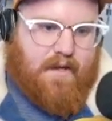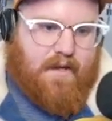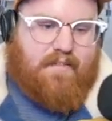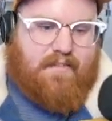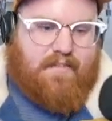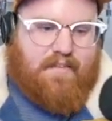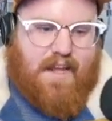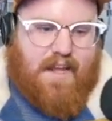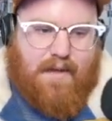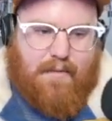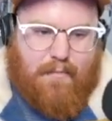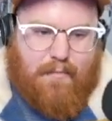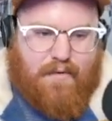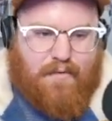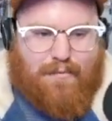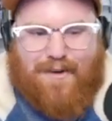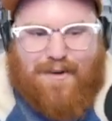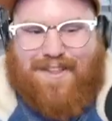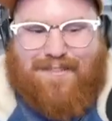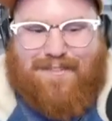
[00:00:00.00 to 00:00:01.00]
Same
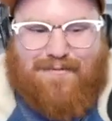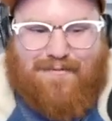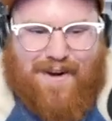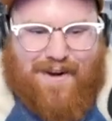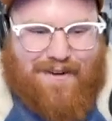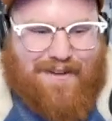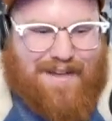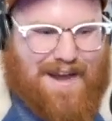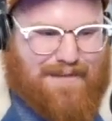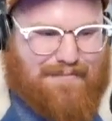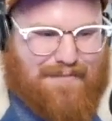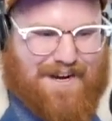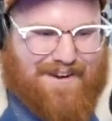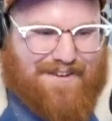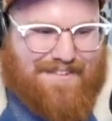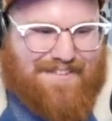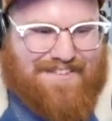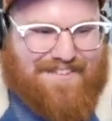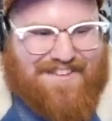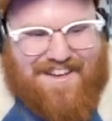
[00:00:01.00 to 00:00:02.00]
with Feral
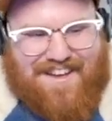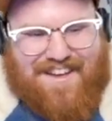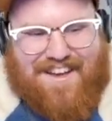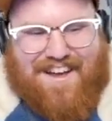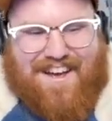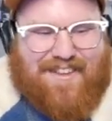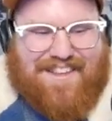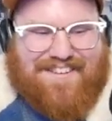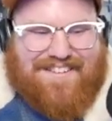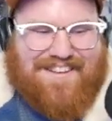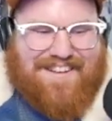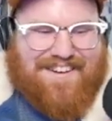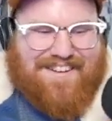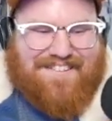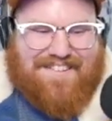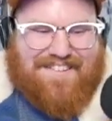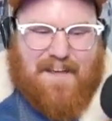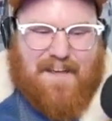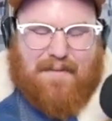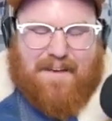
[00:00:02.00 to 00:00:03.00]
Eyebrows with a Tina
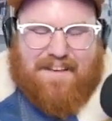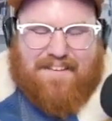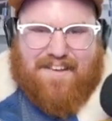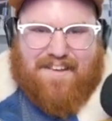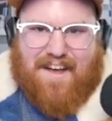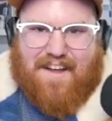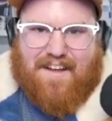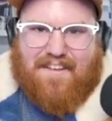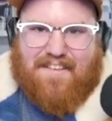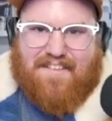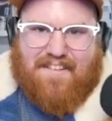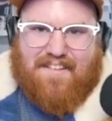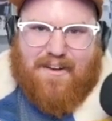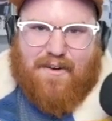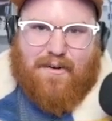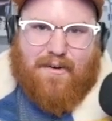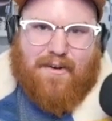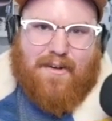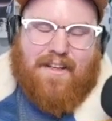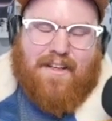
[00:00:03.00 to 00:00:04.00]
CMS guide.
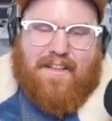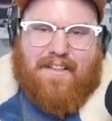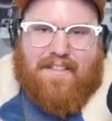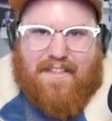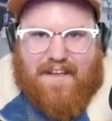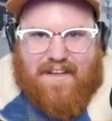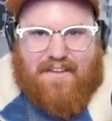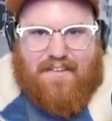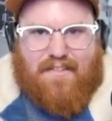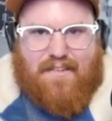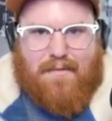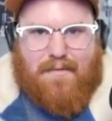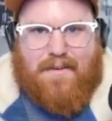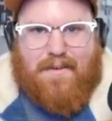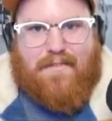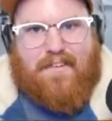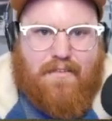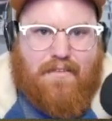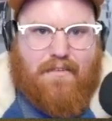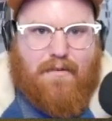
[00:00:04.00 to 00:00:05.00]
So thank you so
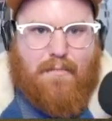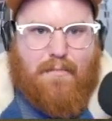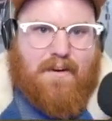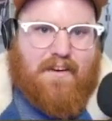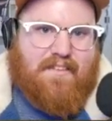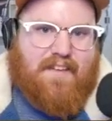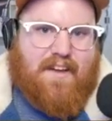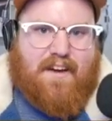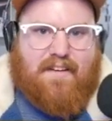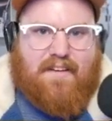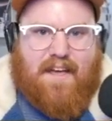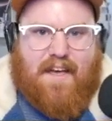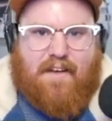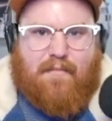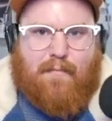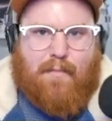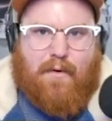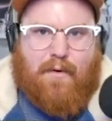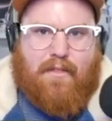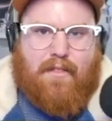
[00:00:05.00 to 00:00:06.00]
much. Super excited to
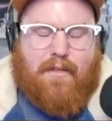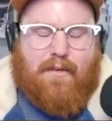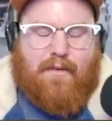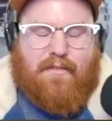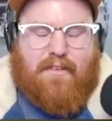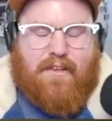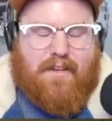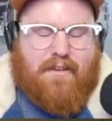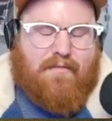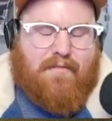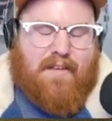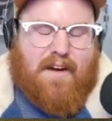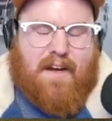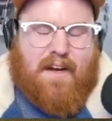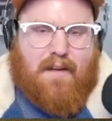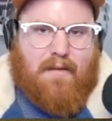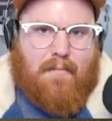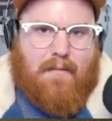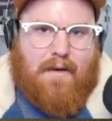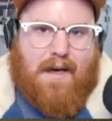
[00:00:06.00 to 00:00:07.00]
have both of those. You can
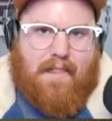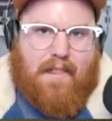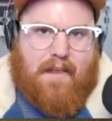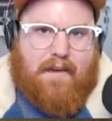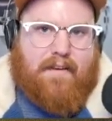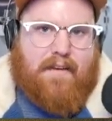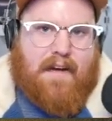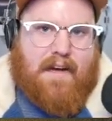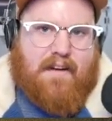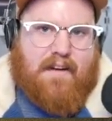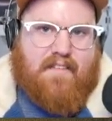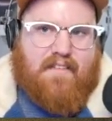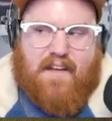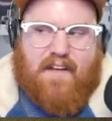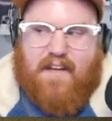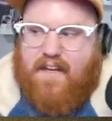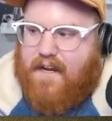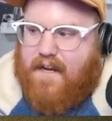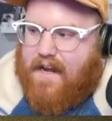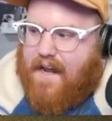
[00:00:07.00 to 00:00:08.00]
find them on the Docs
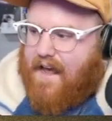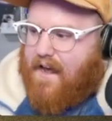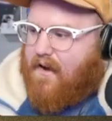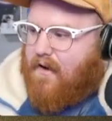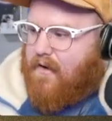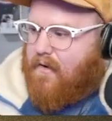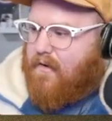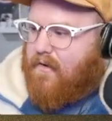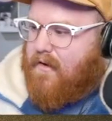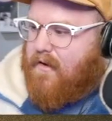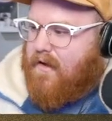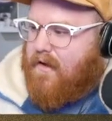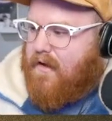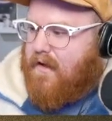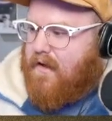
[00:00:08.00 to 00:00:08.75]
site now.